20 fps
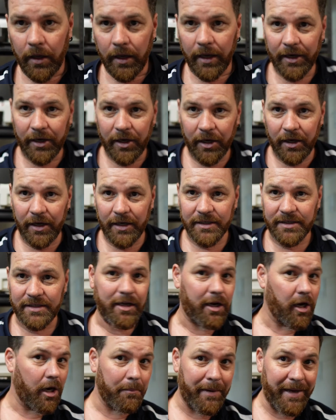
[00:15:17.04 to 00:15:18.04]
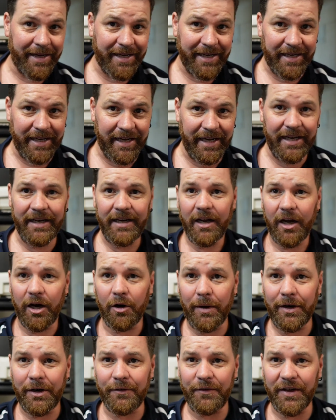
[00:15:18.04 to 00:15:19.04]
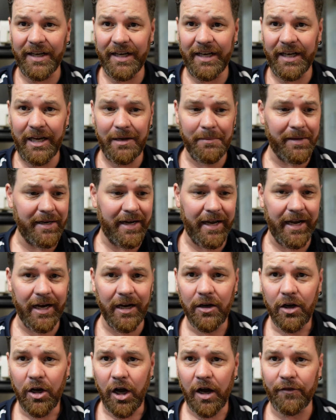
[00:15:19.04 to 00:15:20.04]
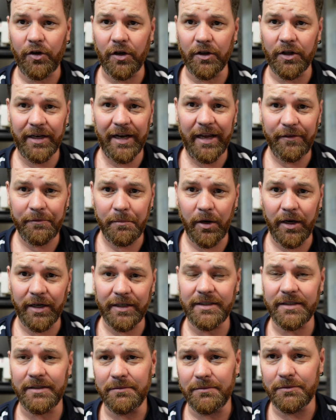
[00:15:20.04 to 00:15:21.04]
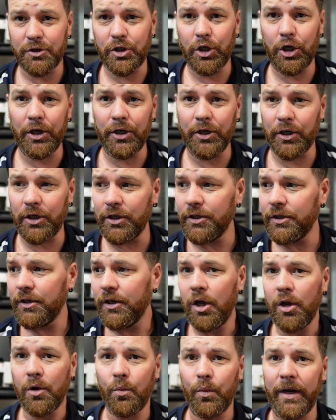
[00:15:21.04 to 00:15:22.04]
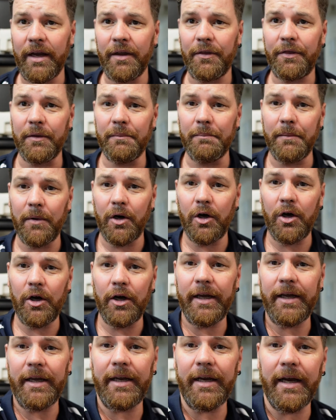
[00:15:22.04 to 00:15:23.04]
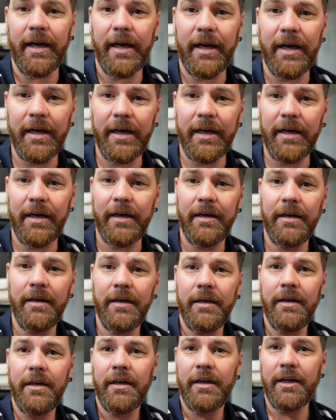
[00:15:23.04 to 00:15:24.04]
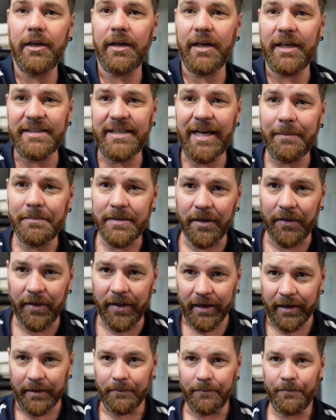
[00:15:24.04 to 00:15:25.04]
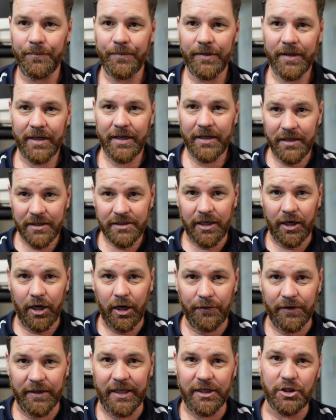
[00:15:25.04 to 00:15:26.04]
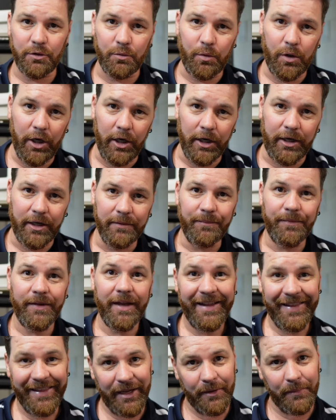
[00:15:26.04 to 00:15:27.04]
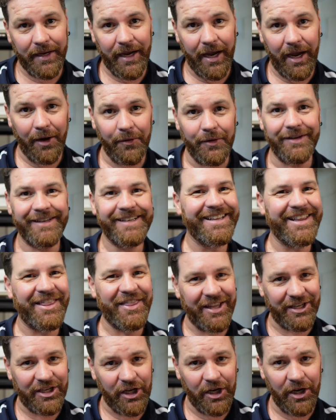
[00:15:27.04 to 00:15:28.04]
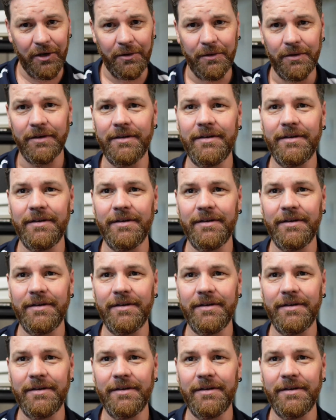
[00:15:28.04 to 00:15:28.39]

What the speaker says: Hey guys, I'm back again. I wonder if you can hear me now. I've got the lav mic turned on with my little adapter there. So hopefully that should work. There we go. Thank you.